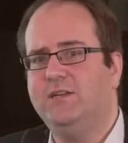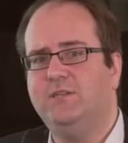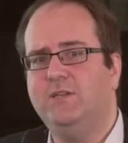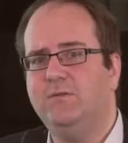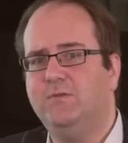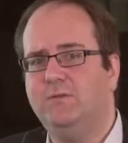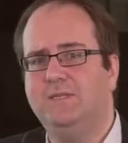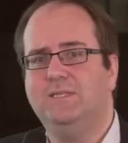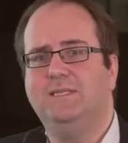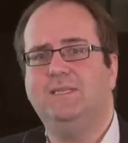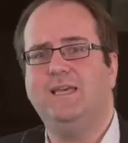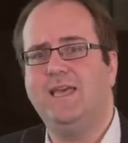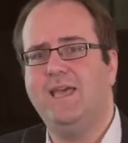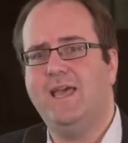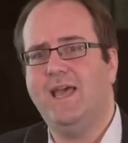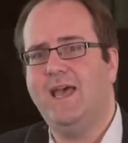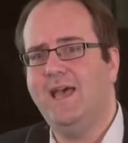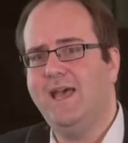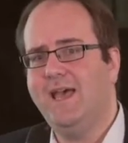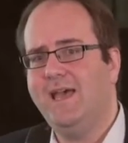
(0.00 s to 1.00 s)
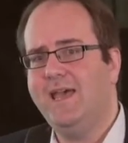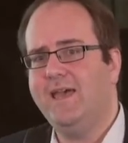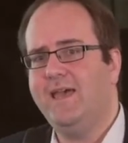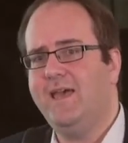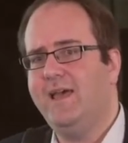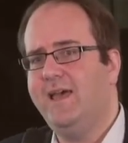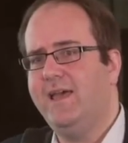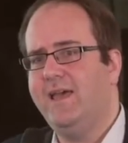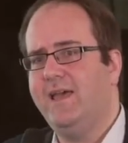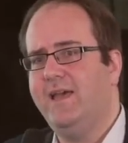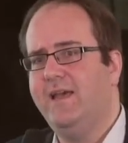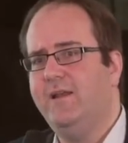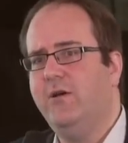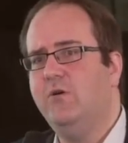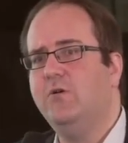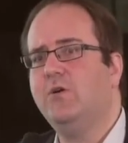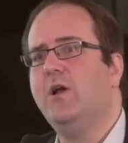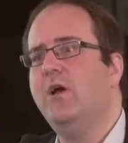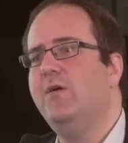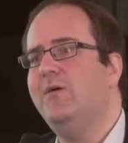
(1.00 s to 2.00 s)
then actually we'll see
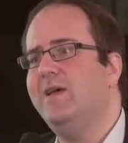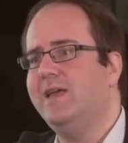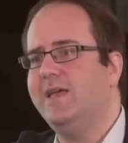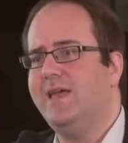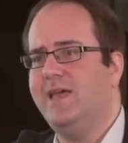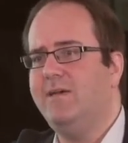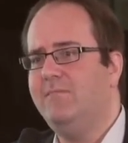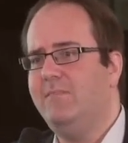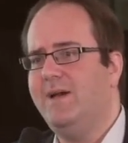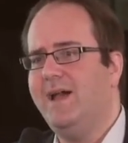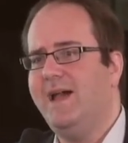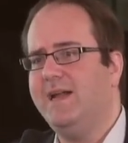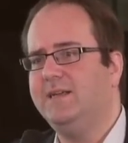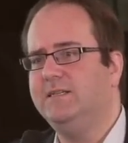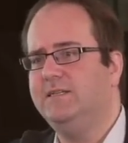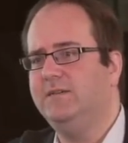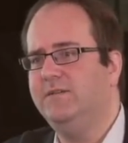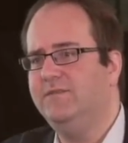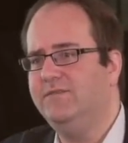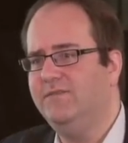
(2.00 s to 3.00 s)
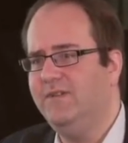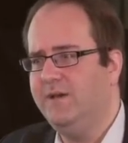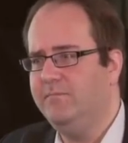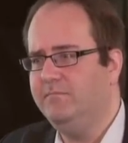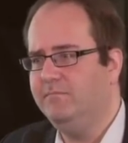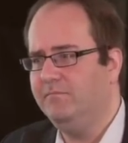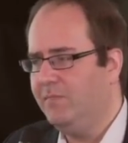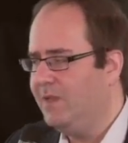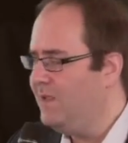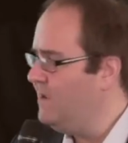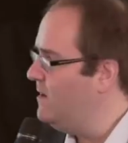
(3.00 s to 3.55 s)
an ongoing impact of,